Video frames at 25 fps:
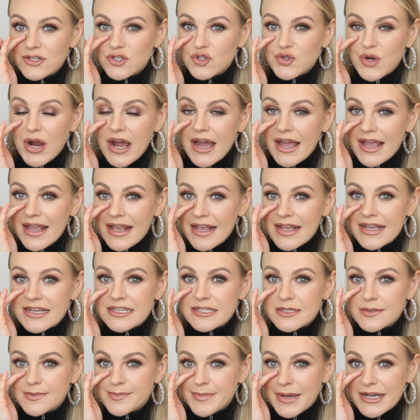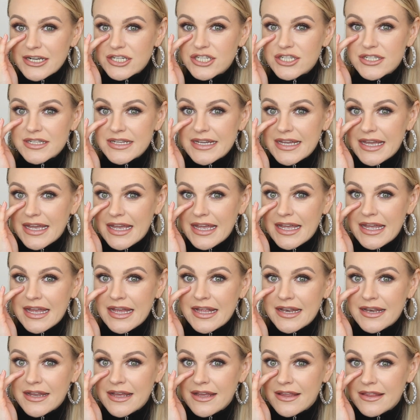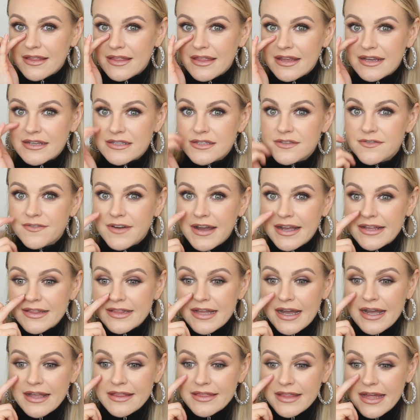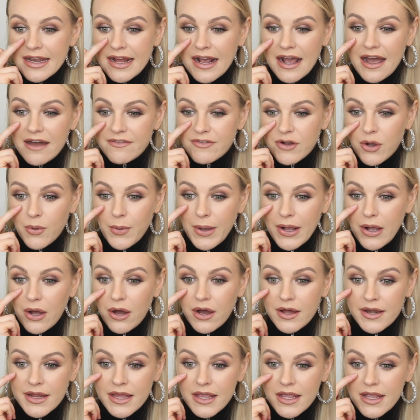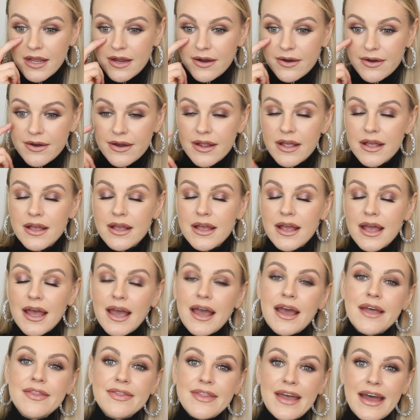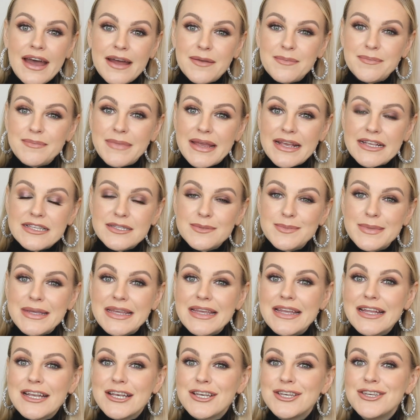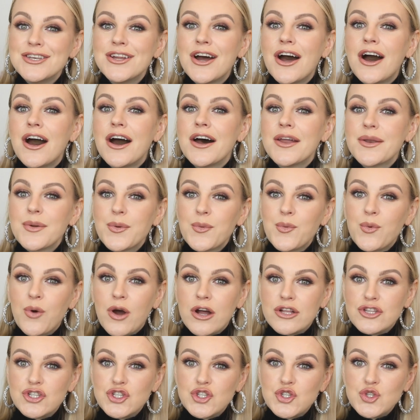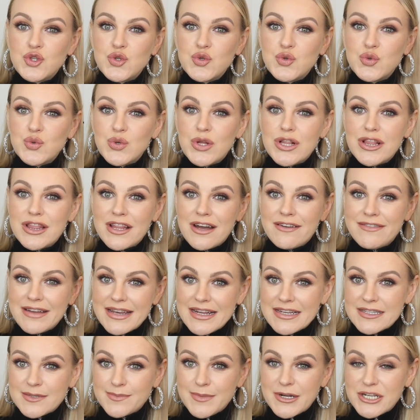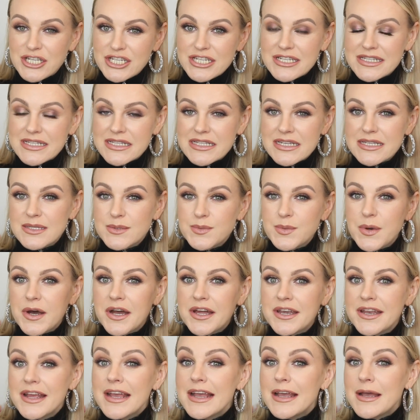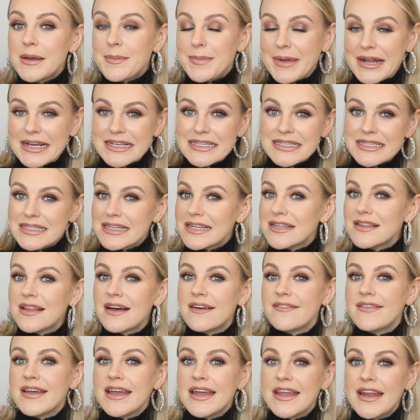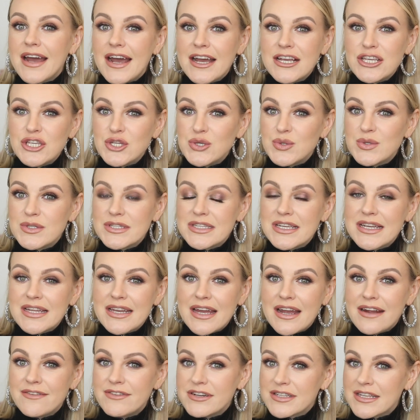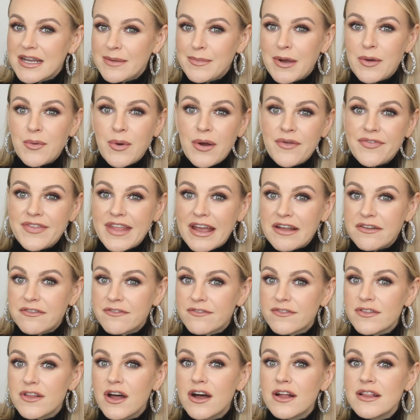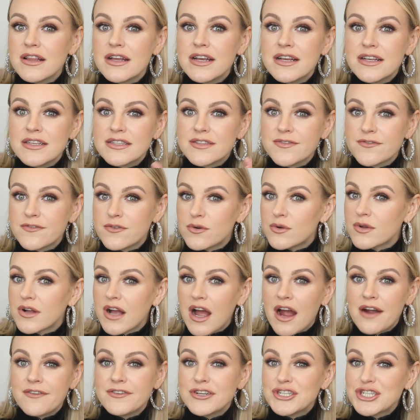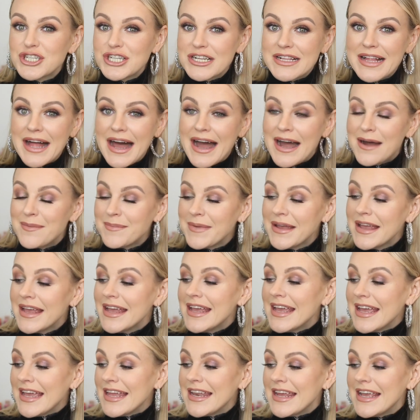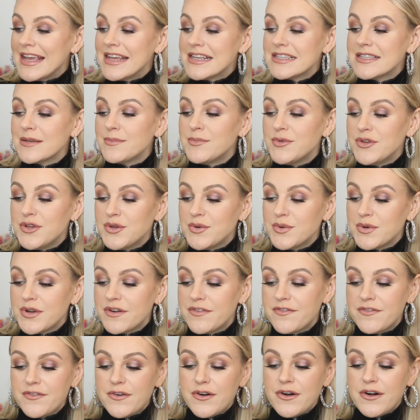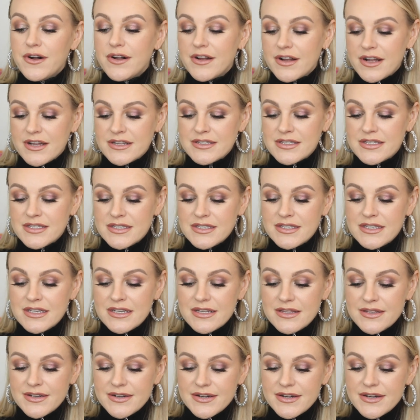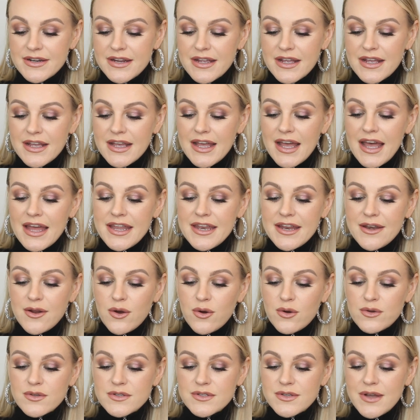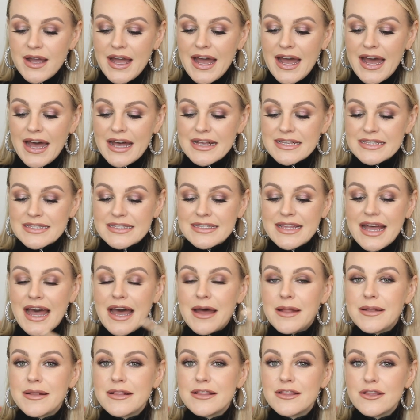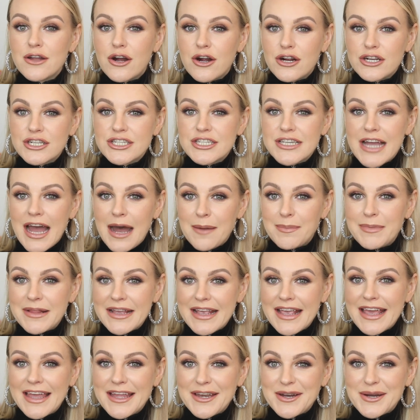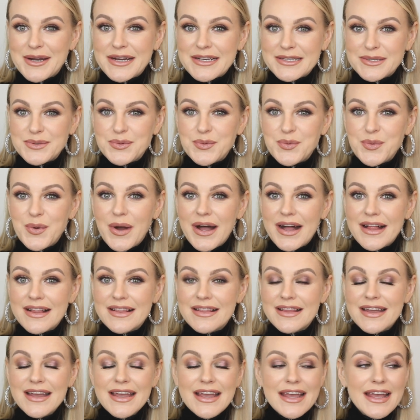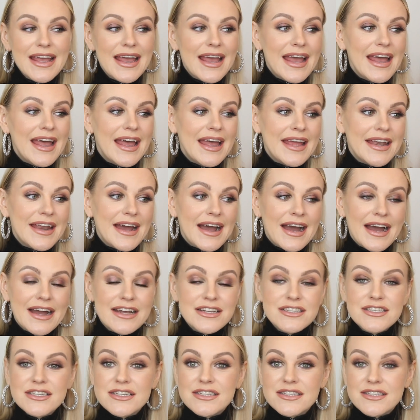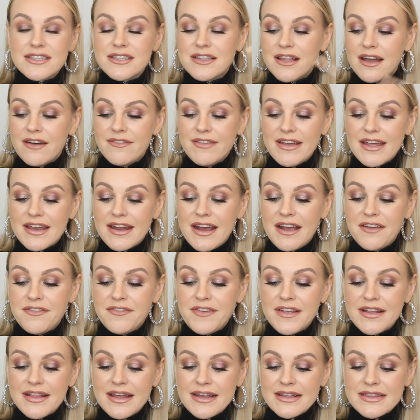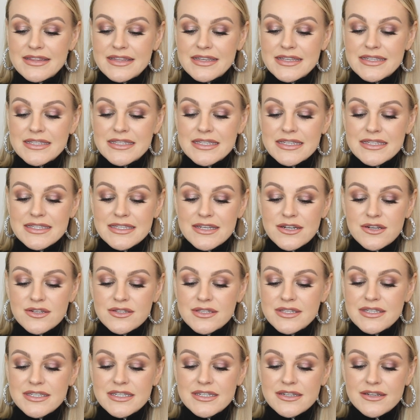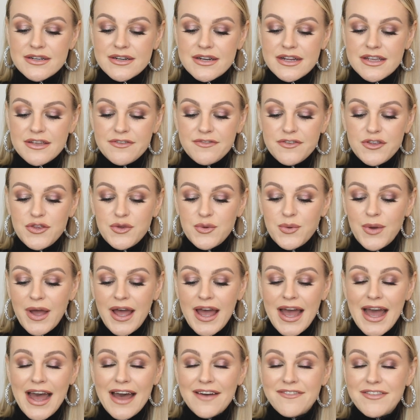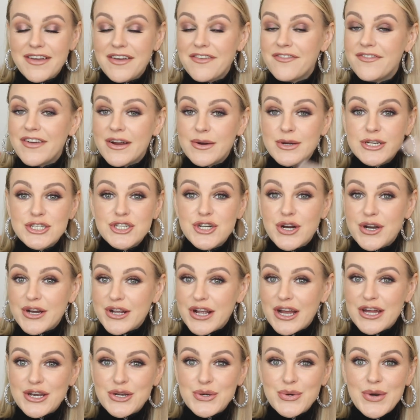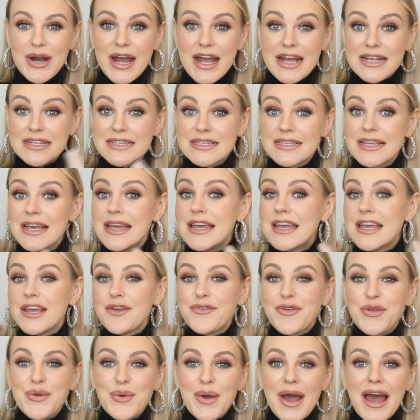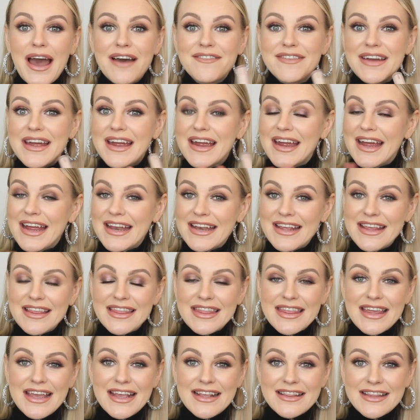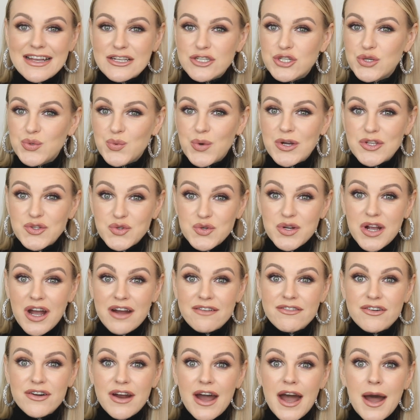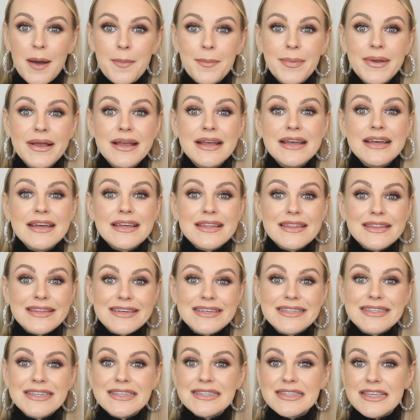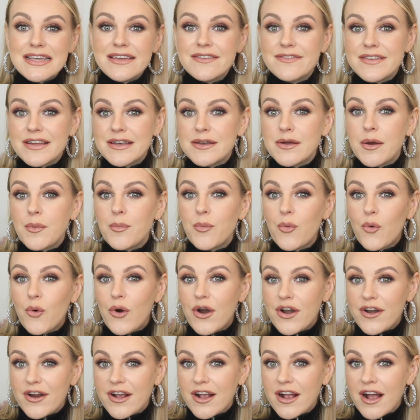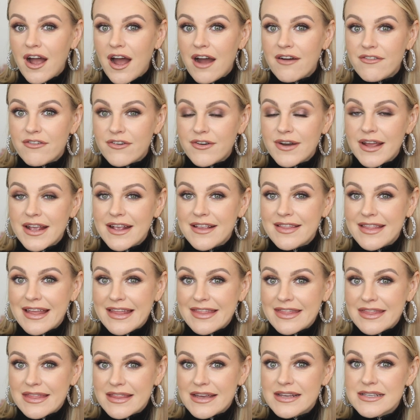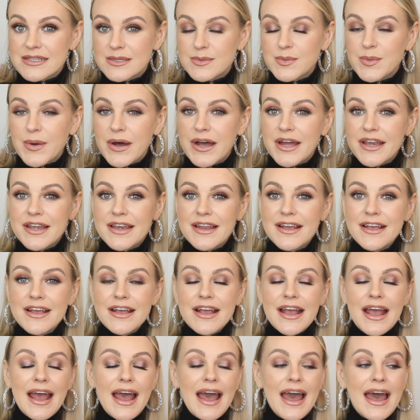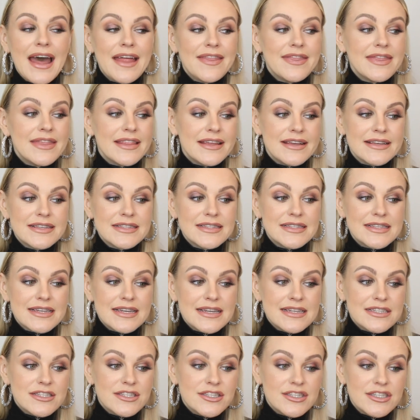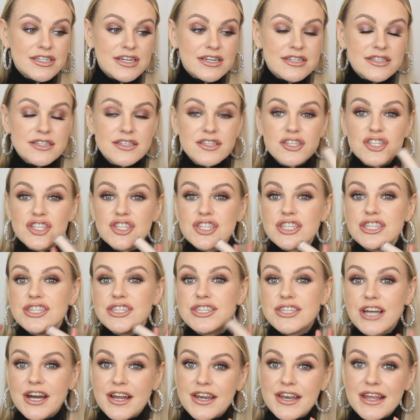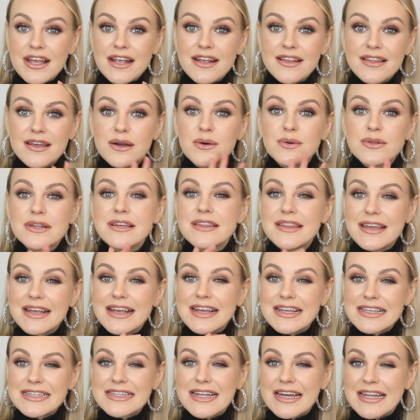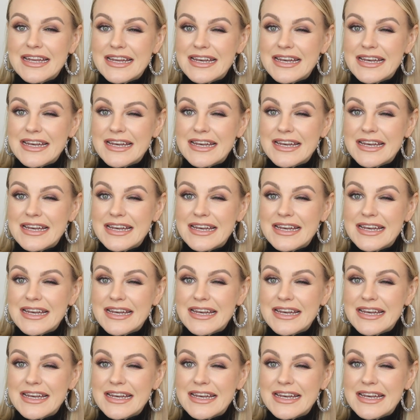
drying, especially in this fine line that I have going on here, and that makes me not want to love it as much as this one, but I still love it. I use it every time I want that flawless full coverage glam. It is a beautiful concealer, and it also has that large applicator as well, and I just love it. I feel like this is the concealer. If you have very dark under eyes, if you have anything that you want to cover up, This is even more covering than this one, and this is just stunning. The only thing is that